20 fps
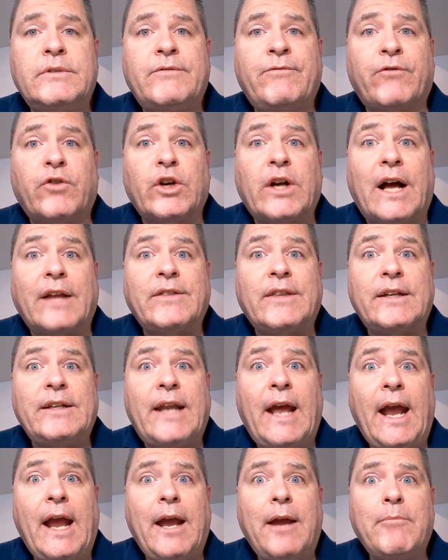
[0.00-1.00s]
forgot the
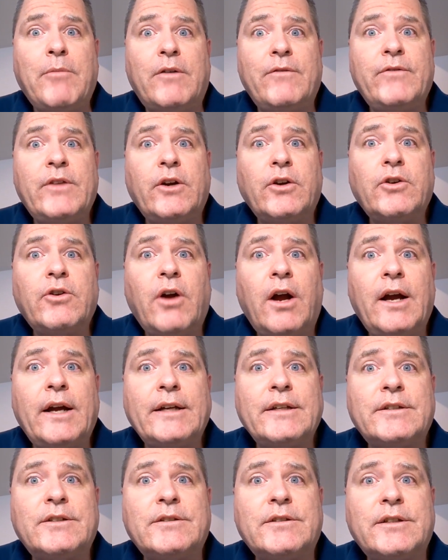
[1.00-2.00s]
name of their
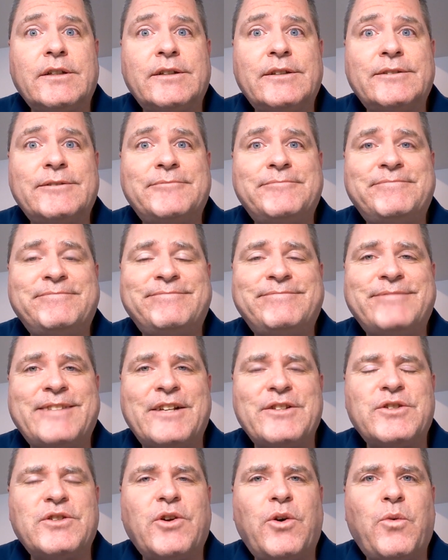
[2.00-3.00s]
Christ.
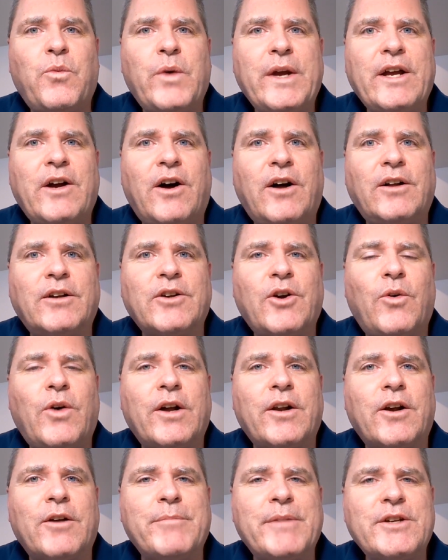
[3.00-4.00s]
And so we all go
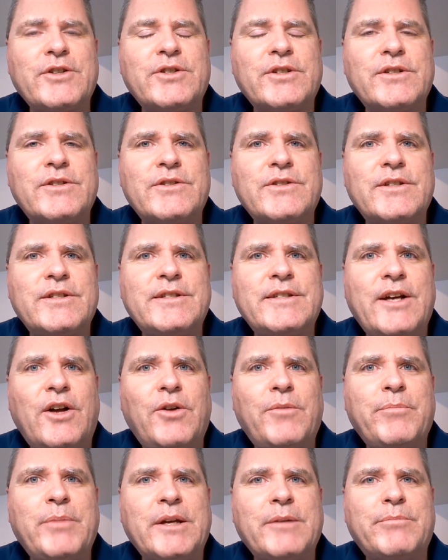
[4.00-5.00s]
on our missions and
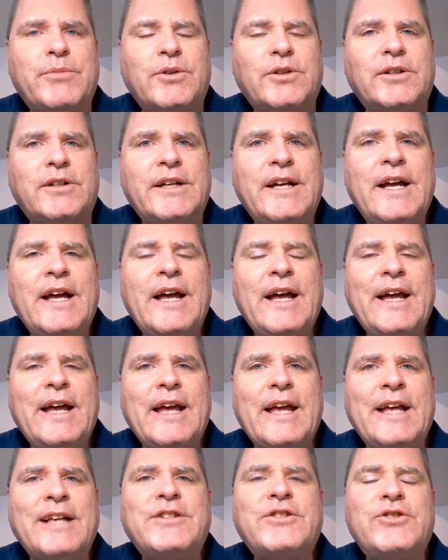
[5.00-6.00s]
tell people
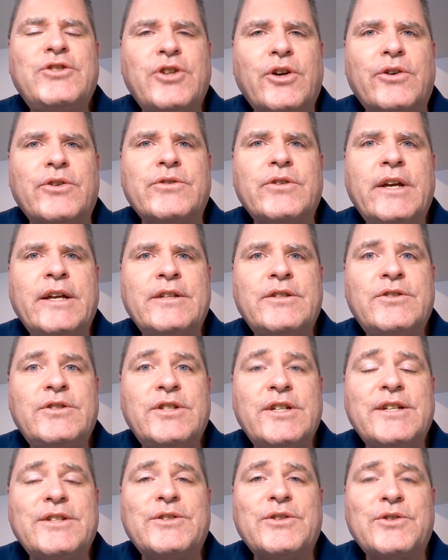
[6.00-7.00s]
it's jo- it's
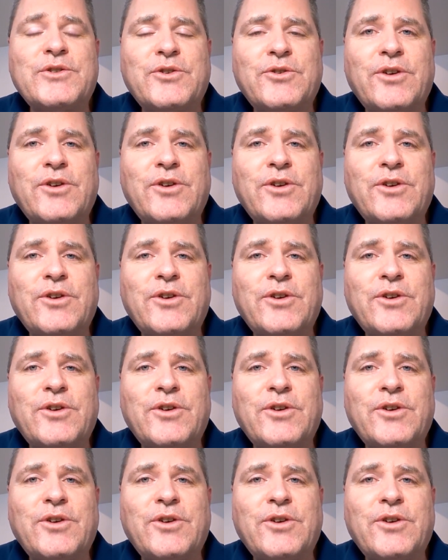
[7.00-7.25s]
Jesus